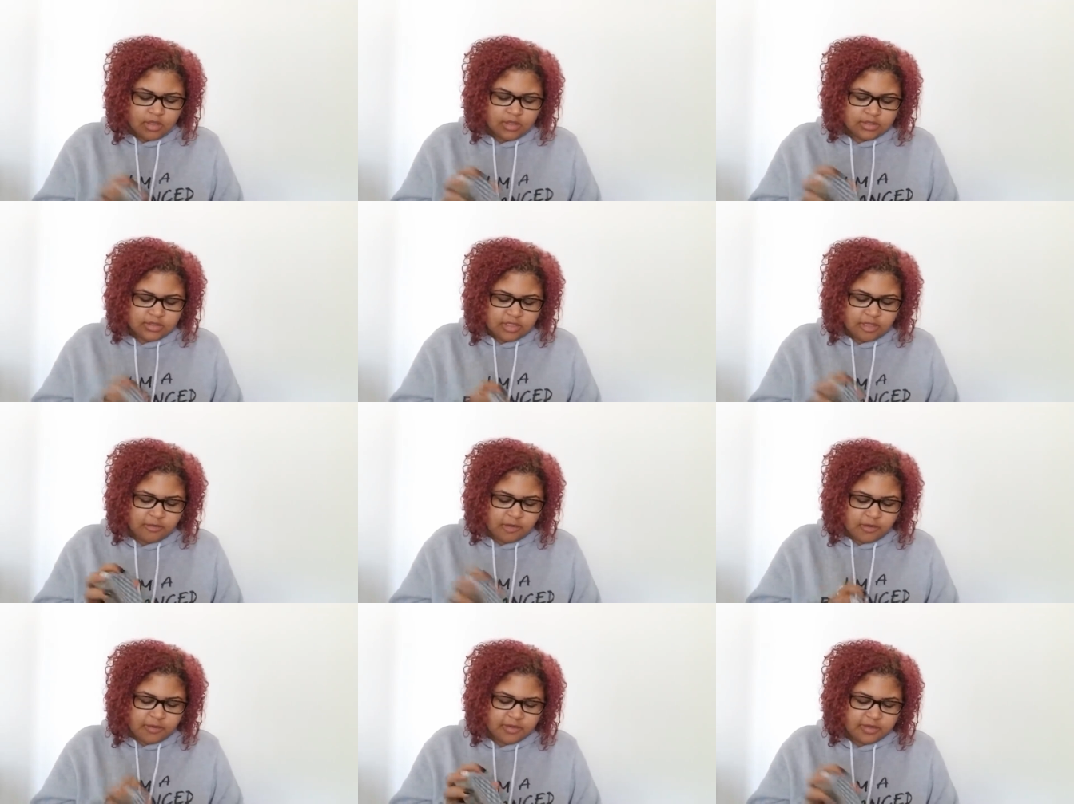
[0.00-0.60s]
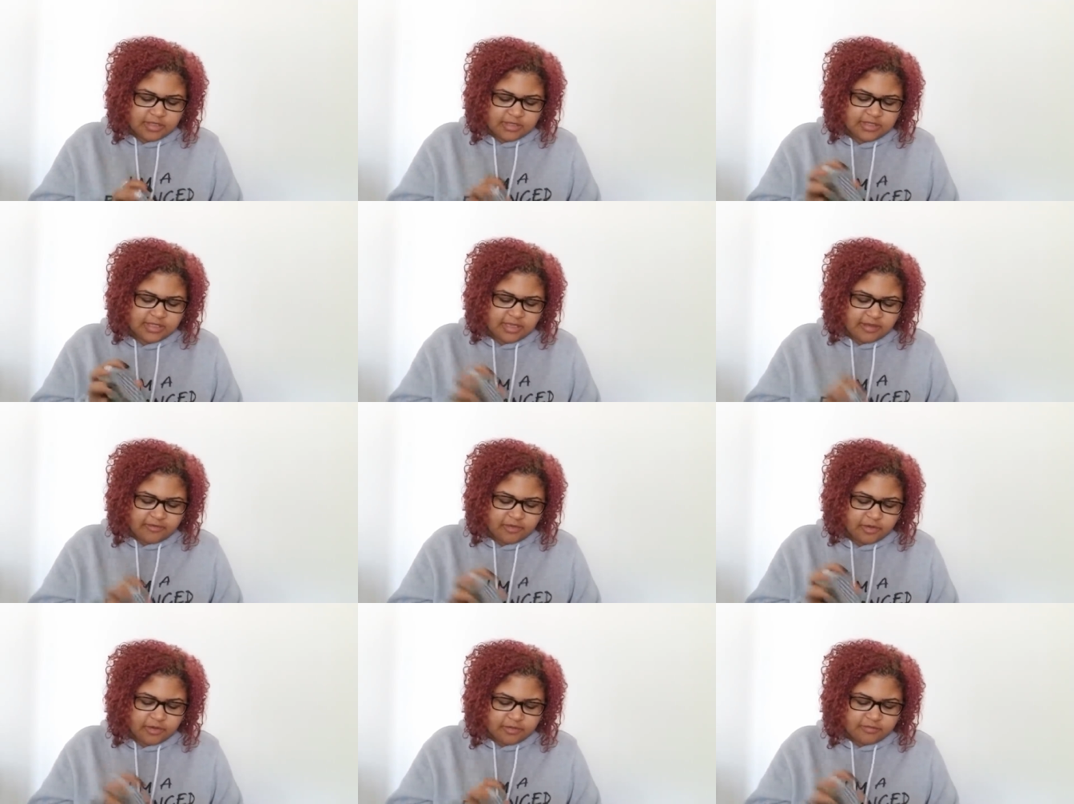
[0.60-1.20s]
Tell me more about the
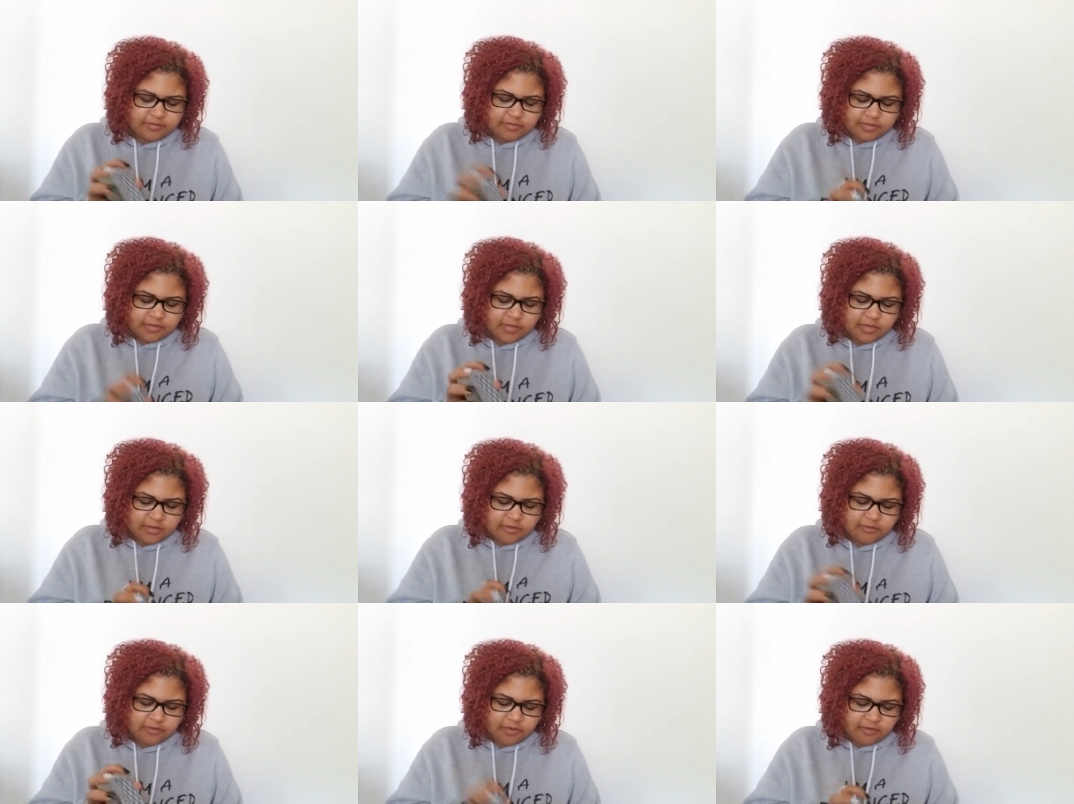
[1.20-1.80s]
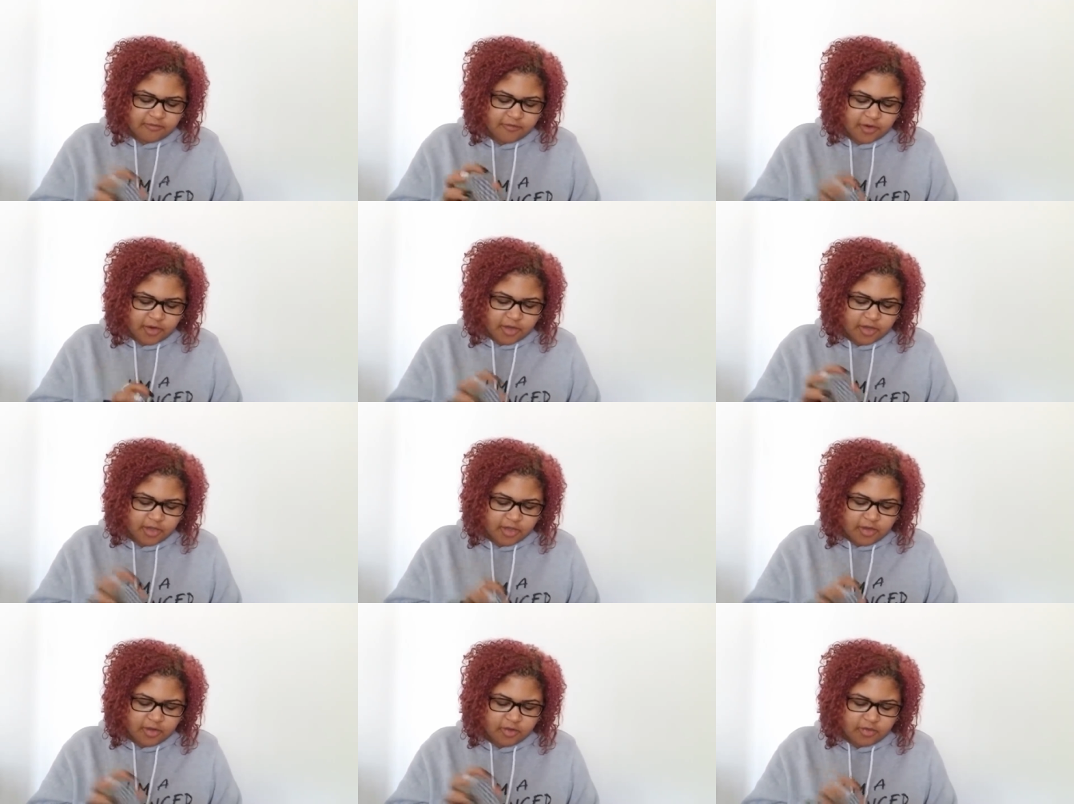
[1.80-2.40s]
devil for
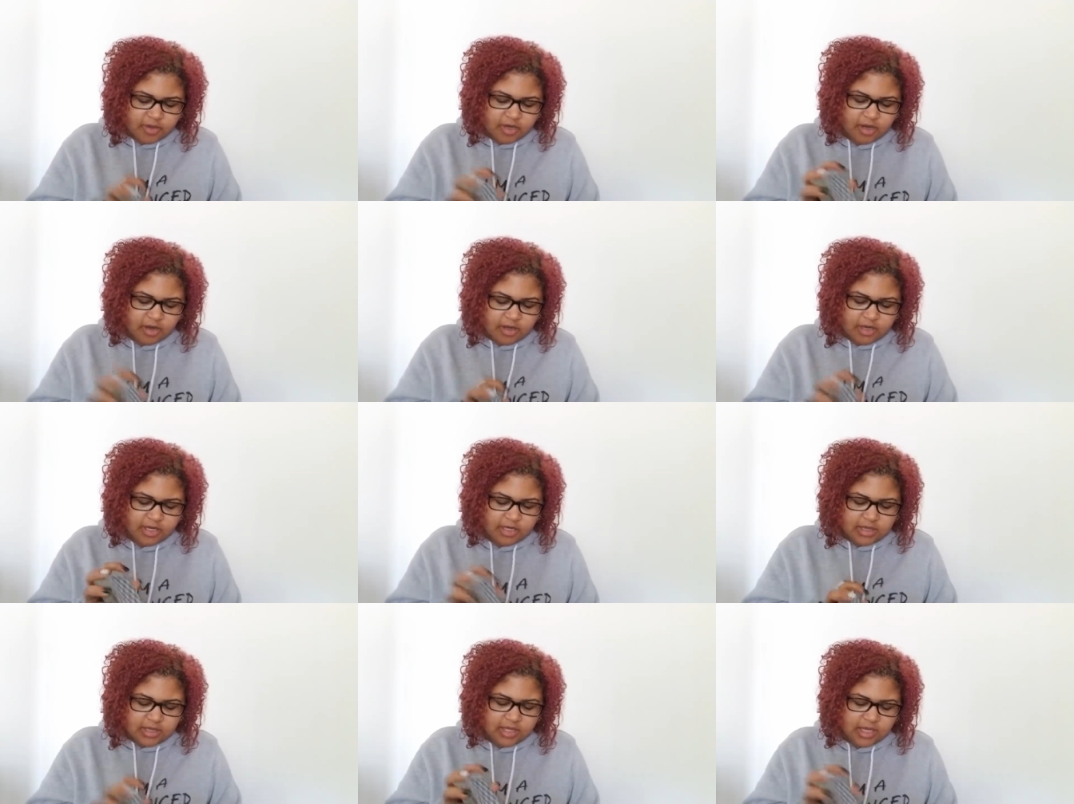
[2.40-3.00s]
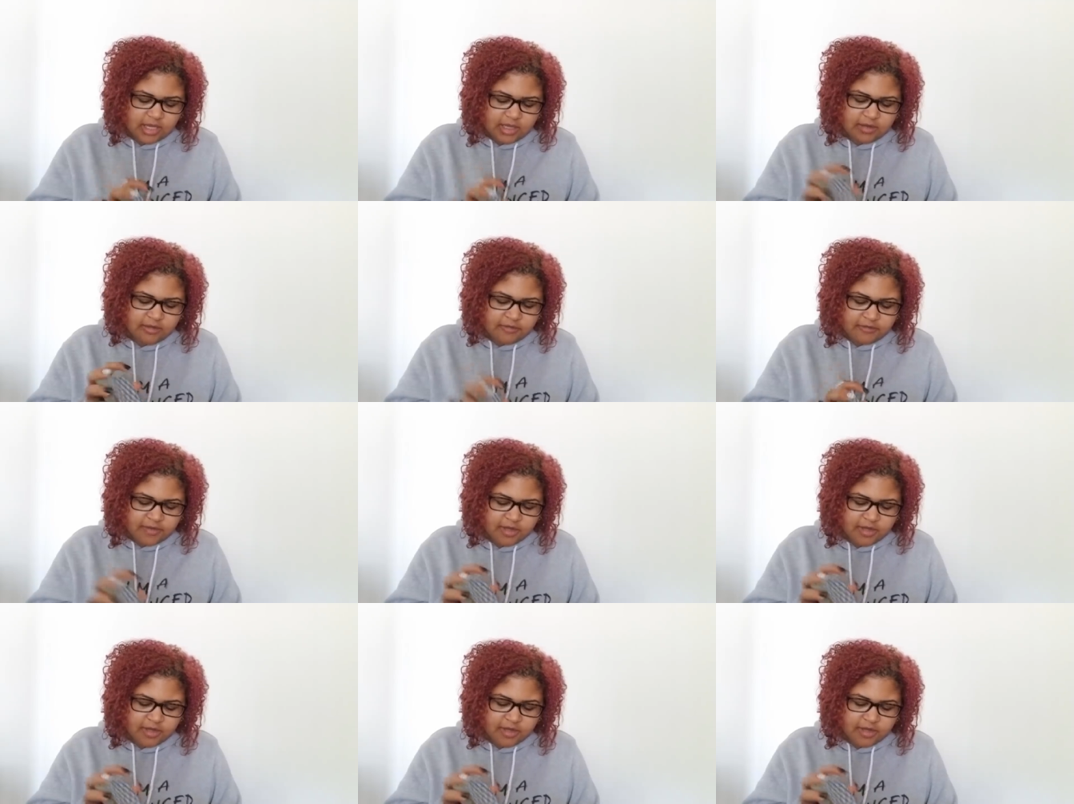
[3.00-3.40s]
Virgo regarding love,